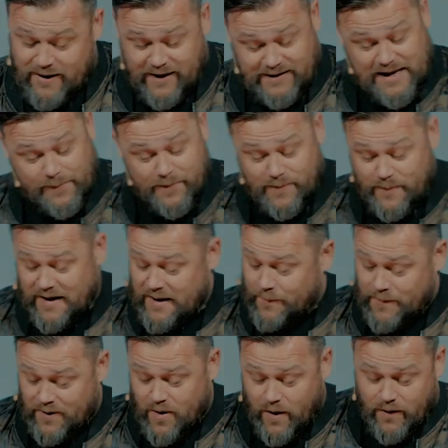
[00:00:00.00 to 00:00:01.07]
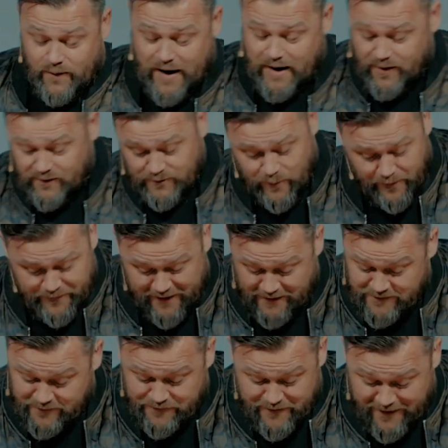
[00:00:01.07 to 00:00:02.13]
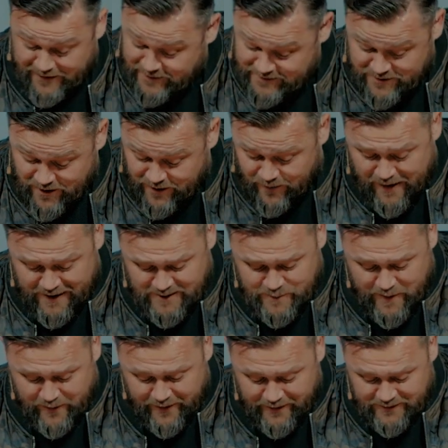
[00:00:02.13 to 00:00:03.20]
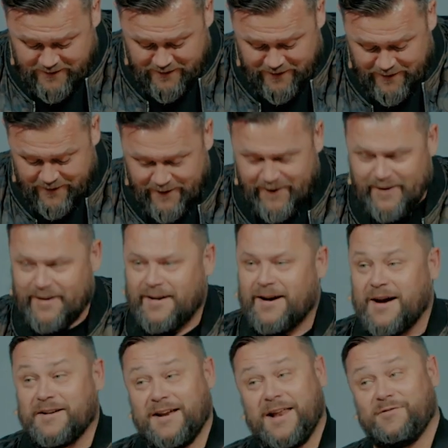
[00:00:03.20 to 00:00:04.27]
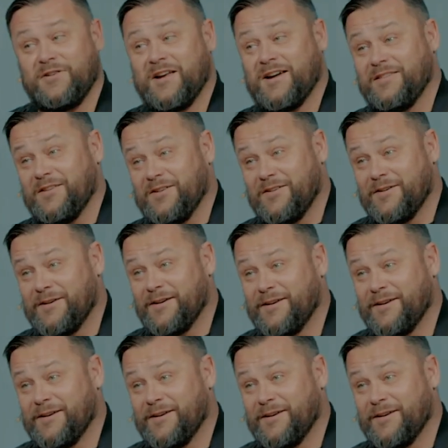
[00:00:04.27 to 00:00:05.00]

That's happened to me up in Colorado at 12,000 feet, and it's not a great experience. I did have a gun, though.